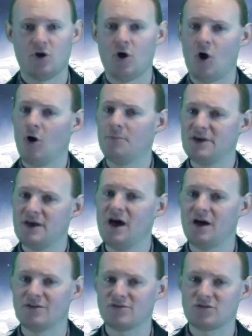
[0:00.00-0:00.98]
All
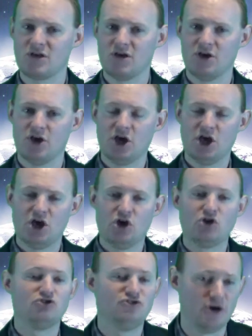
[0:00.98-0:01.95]
because
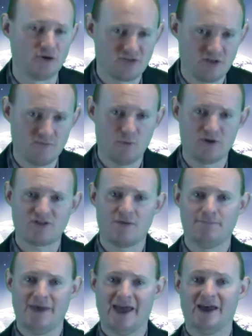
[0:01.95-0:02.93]
Joseph was a
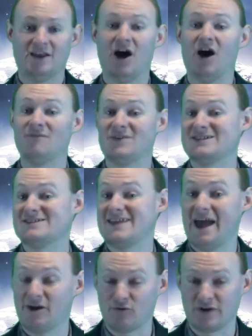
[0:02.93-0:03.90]
man of
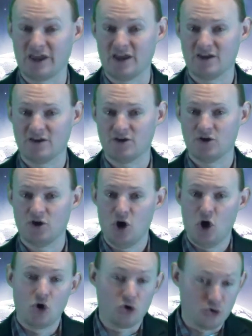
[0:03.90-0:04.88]
integrity
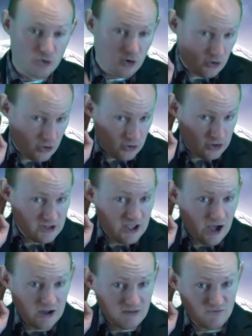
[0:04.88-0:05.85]
who heard
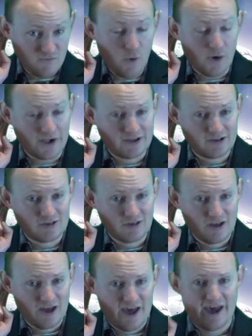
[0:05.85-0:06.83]
God's voice
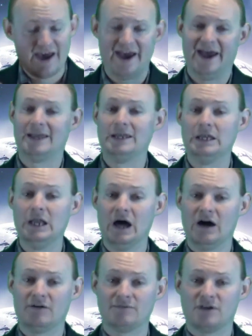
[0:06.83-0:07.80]
and
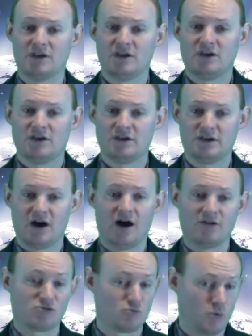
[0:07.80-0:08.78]
loved
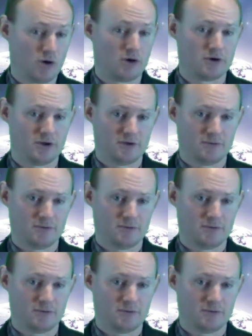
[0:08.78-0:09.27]
God's word.